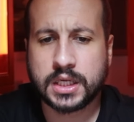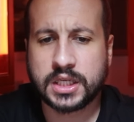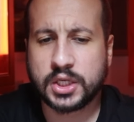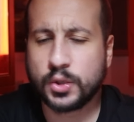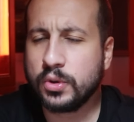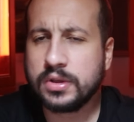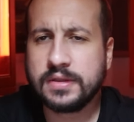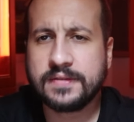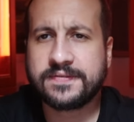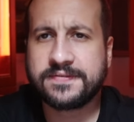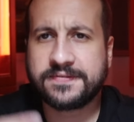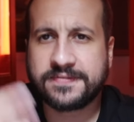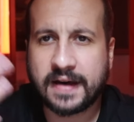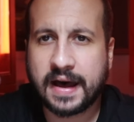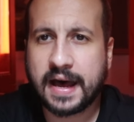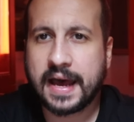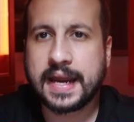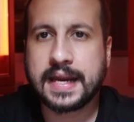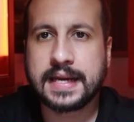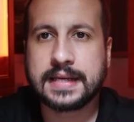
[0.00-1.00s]
You wouldn't
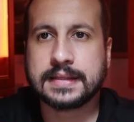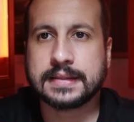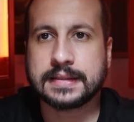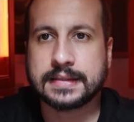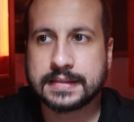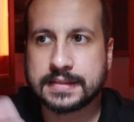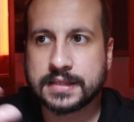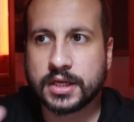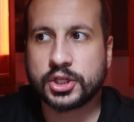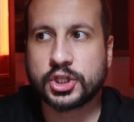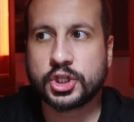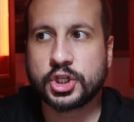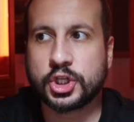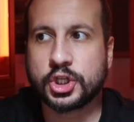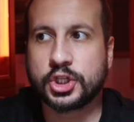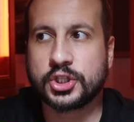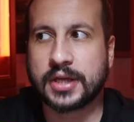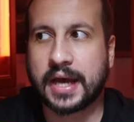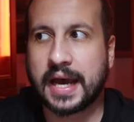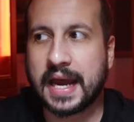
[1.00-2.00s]
find
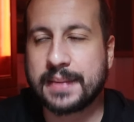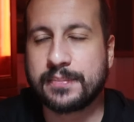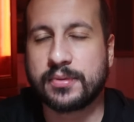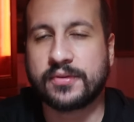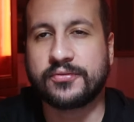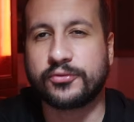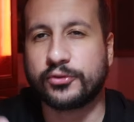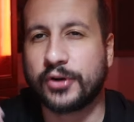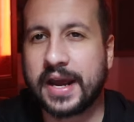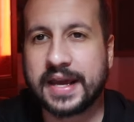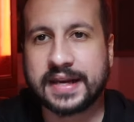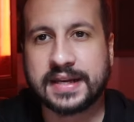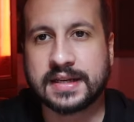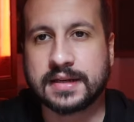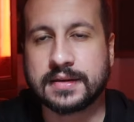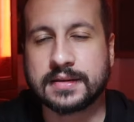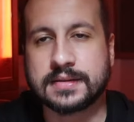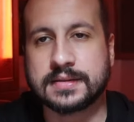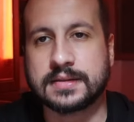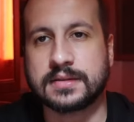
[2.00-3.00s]
such type of
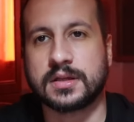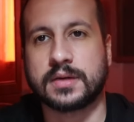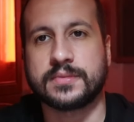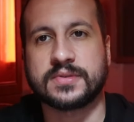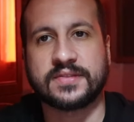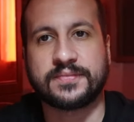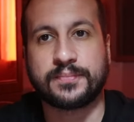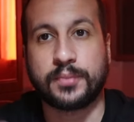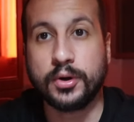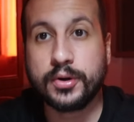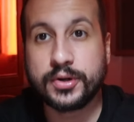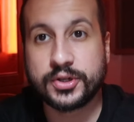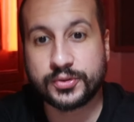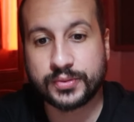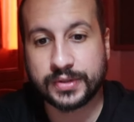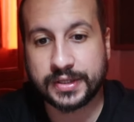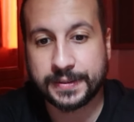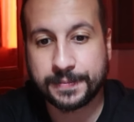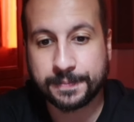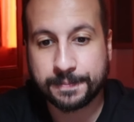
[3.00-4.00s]
writings in terms of
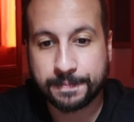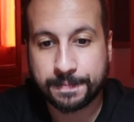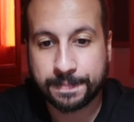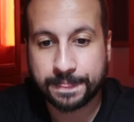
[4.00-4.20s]
poetry.